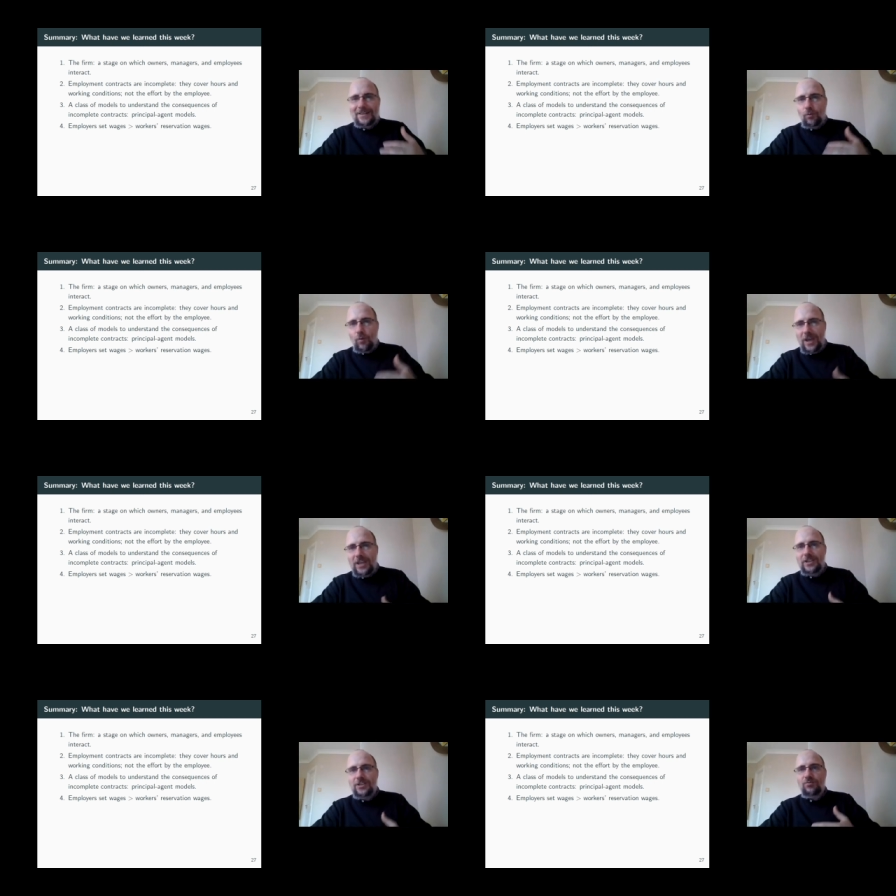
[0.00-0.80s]
the
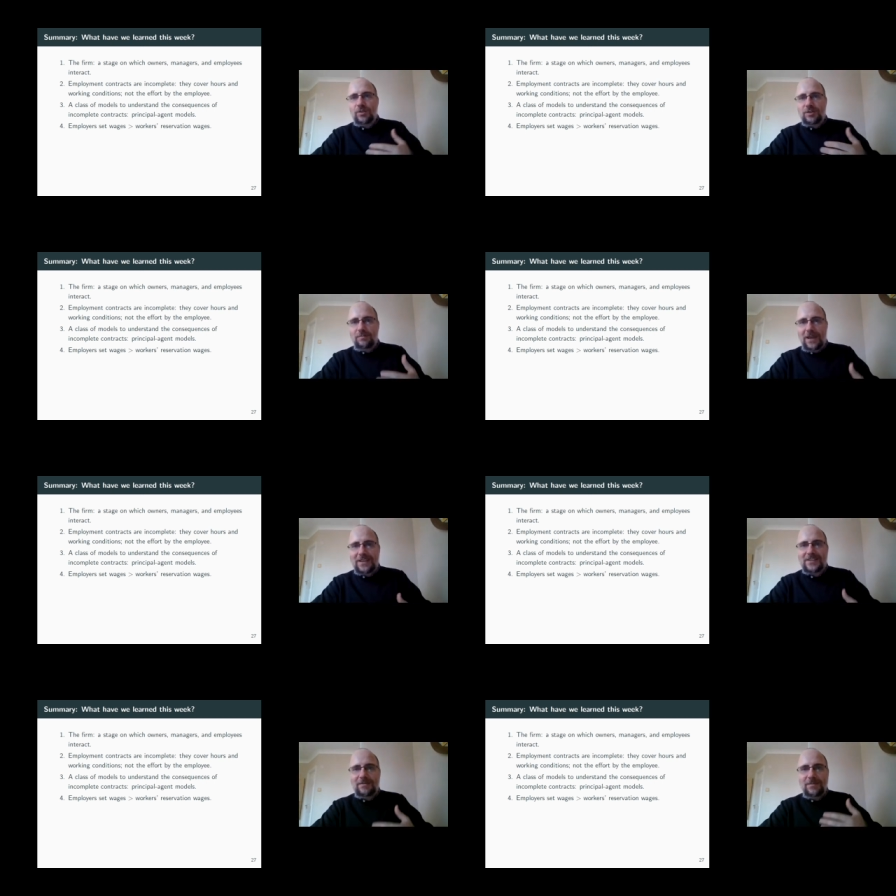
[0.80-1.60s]
wage which
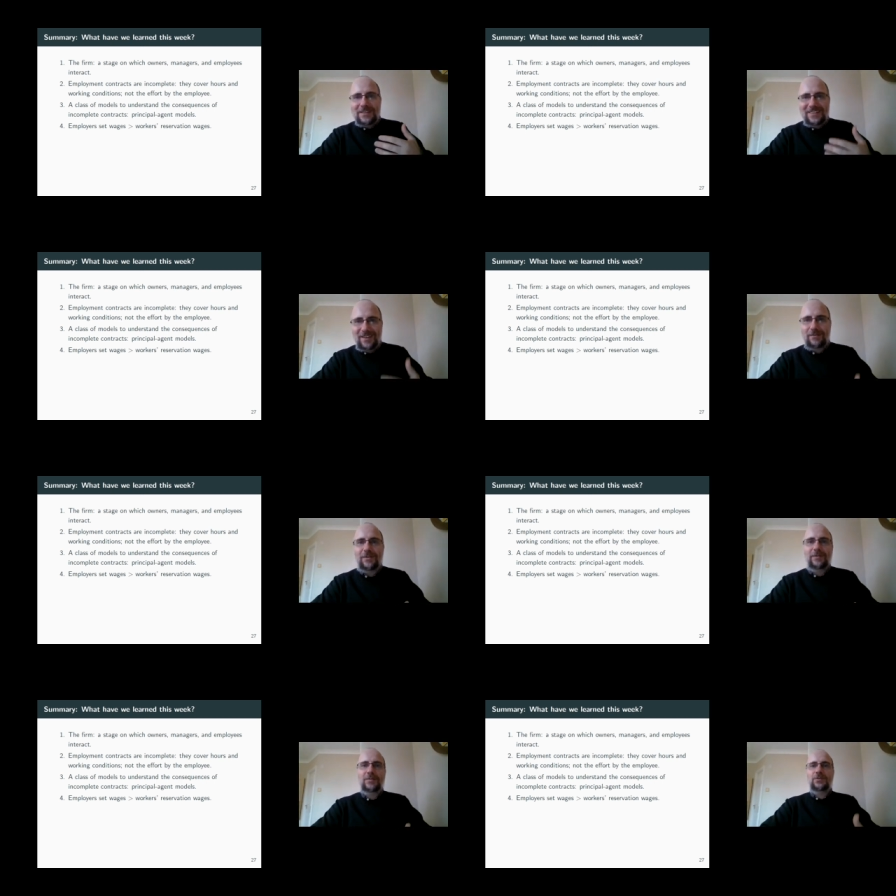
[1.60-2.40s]
makes them
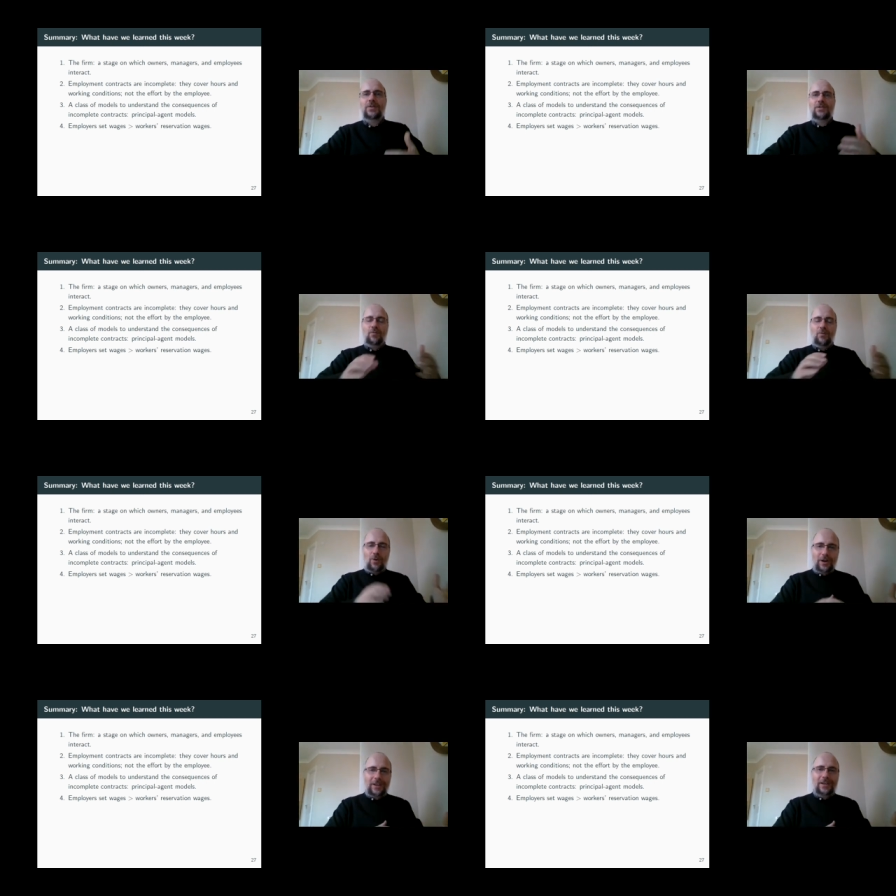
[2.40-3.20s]
indifferent between
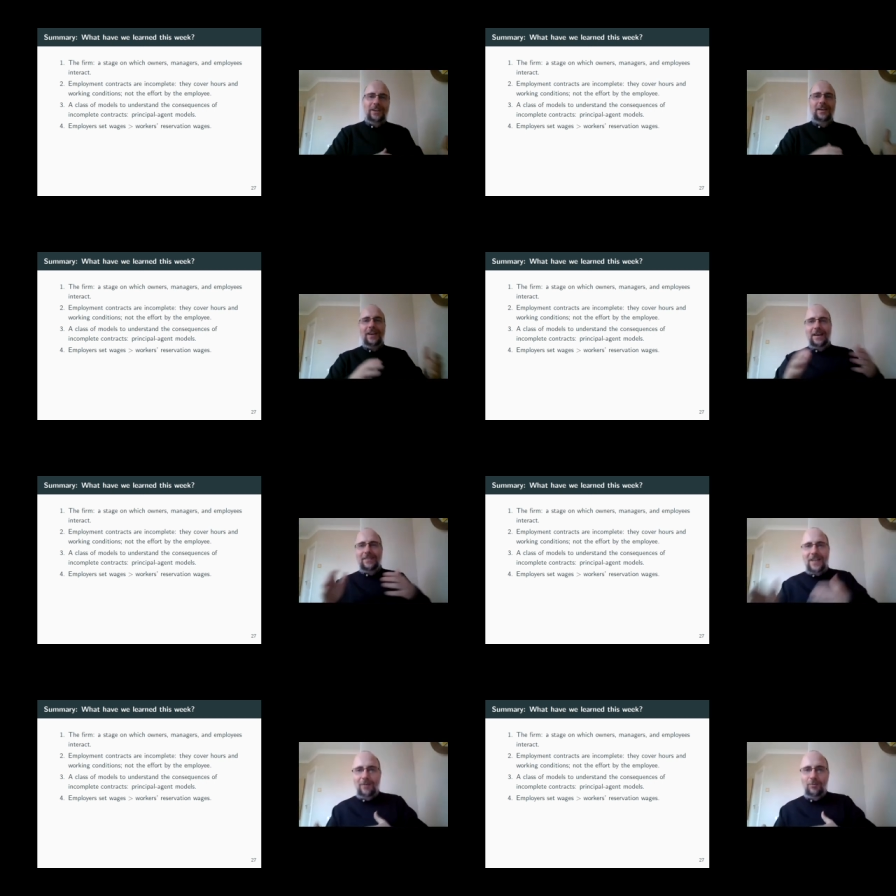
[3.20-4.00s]
working
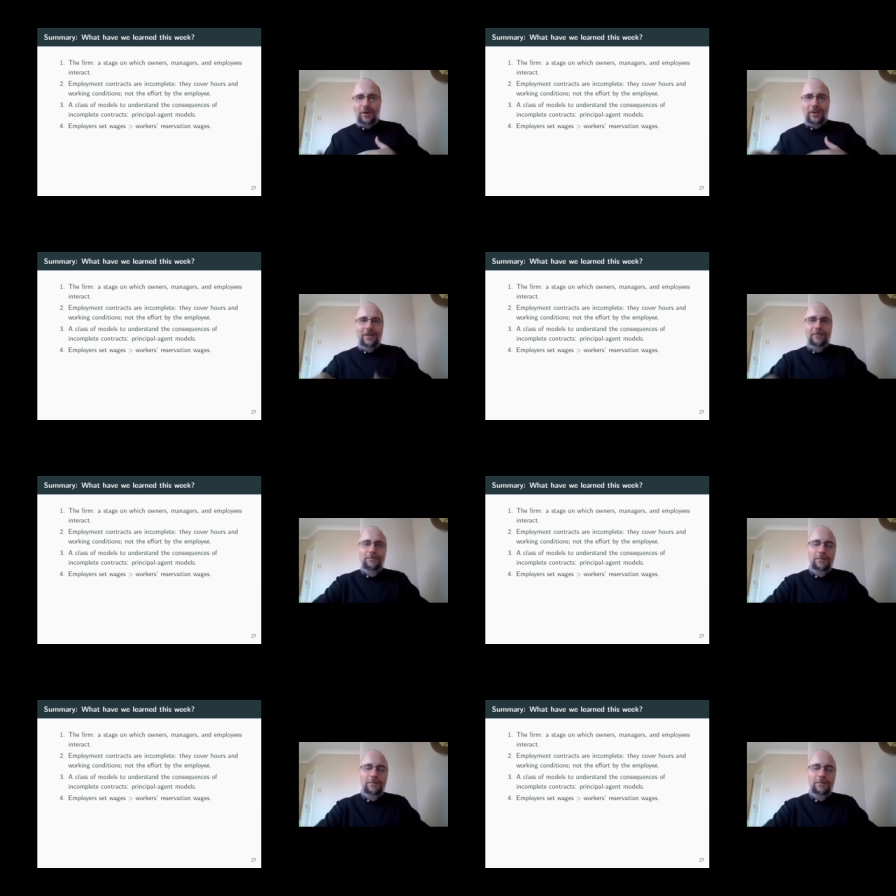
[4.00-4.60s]
and not working.